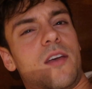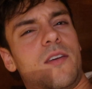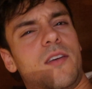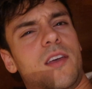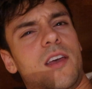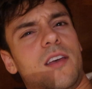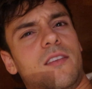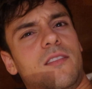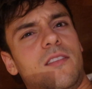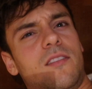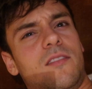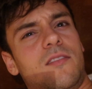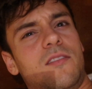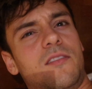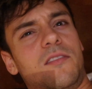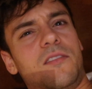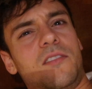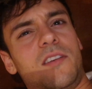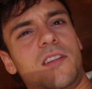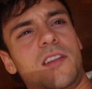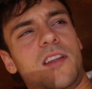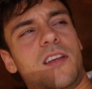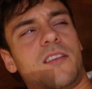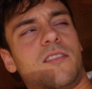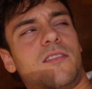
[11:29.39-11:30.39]
I guess it's not
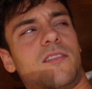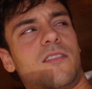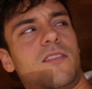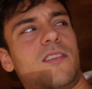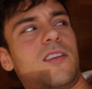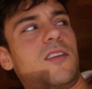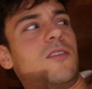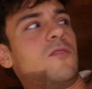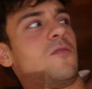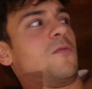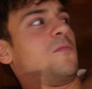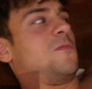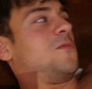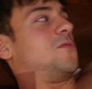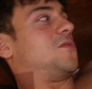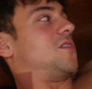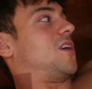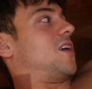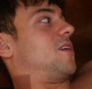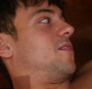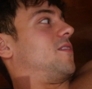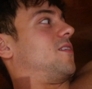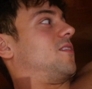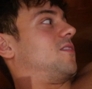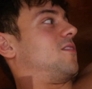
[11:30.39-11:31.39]
a necessarily normal
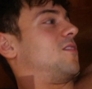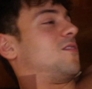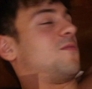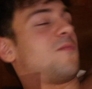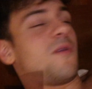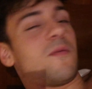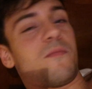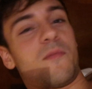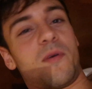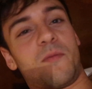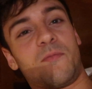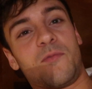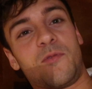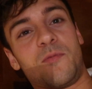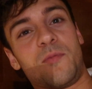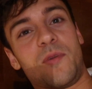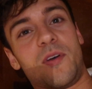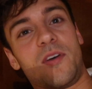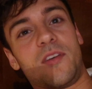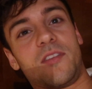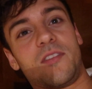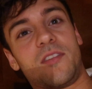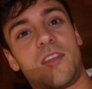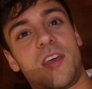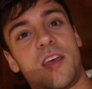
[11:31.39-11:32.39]
day because it's my mum's
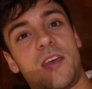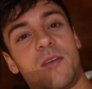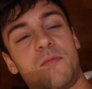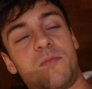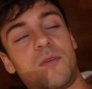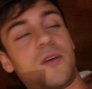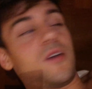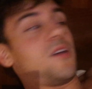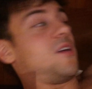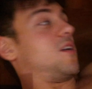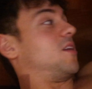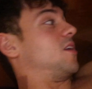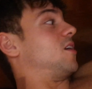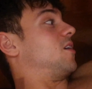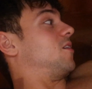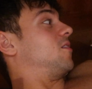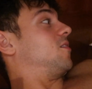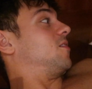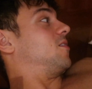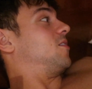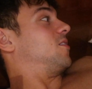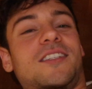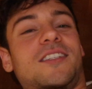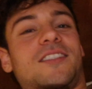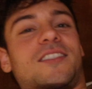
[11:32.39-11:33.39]
birthday, but you know,
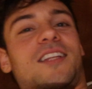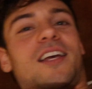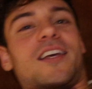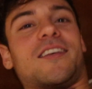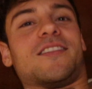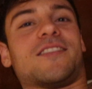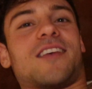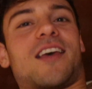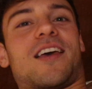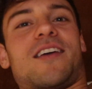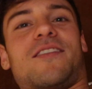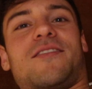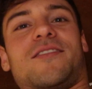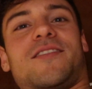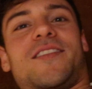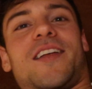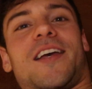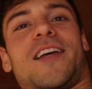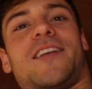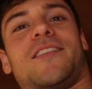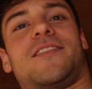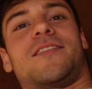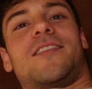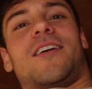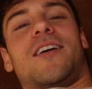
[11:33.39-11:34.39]
stay safe,
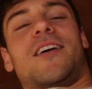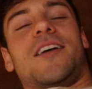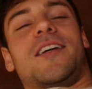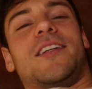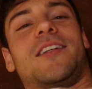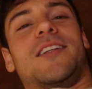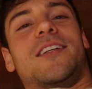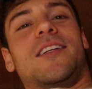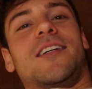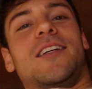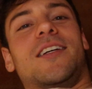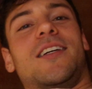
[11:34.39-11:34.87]
stay inside,